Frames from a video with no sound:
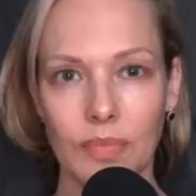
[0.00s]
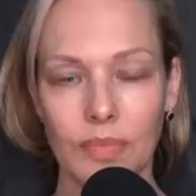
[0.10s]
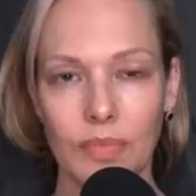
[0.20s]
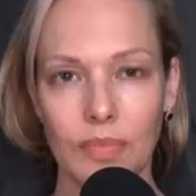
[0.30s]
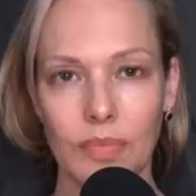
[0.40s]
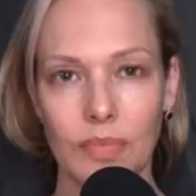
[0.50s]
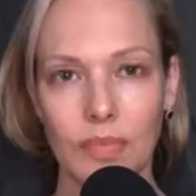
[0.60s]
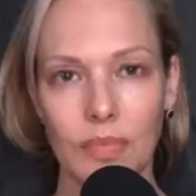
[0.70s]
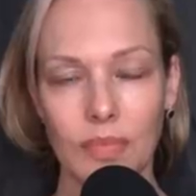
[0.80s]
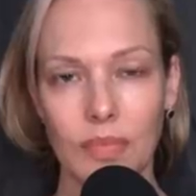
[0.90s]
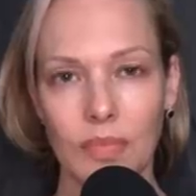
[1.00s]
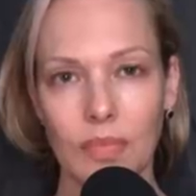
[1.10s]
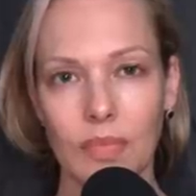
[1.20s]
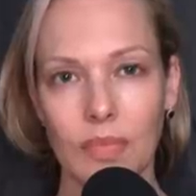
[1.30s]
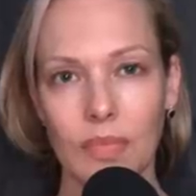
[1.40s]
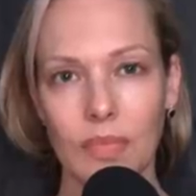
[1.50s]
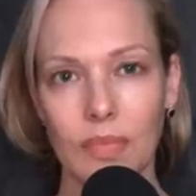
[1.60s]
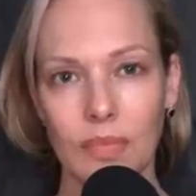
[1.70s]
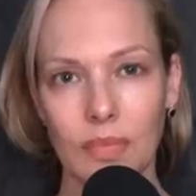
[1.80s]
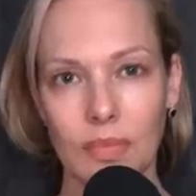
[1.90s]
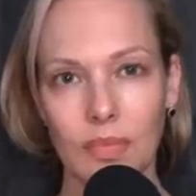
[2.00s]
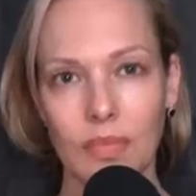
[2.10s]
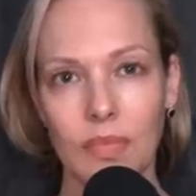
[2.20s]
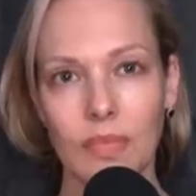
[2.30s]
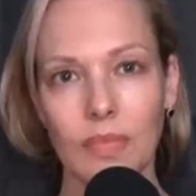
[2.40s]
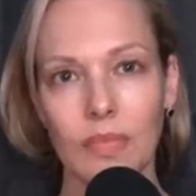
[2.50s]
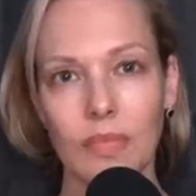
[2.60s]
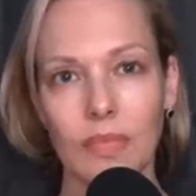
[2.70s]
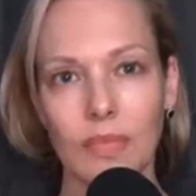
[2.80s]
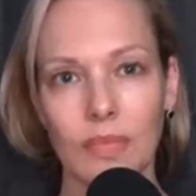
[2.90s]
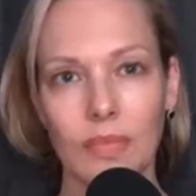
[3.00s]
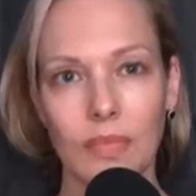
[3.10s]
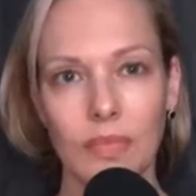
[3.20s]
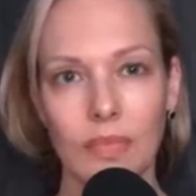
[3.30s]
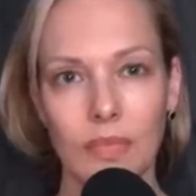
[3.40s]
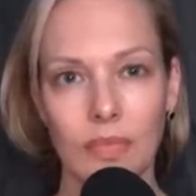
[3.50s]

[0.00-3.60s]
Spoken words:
No words are spoken by the person on screen.